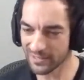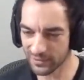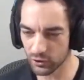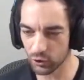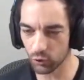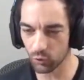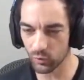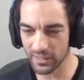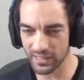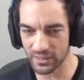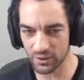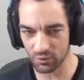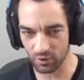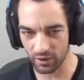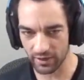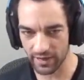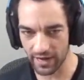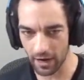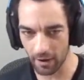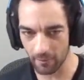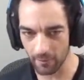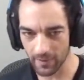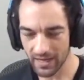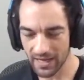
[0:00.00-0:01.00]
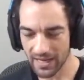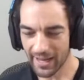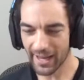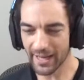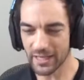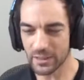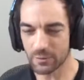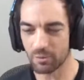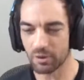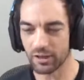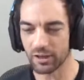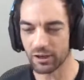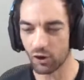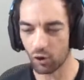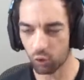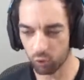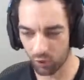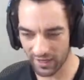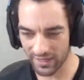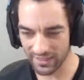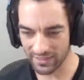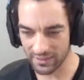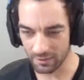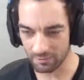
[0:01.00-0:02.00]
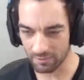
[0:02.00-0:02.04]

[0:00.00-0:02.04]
two weeks right now, it's been crazy.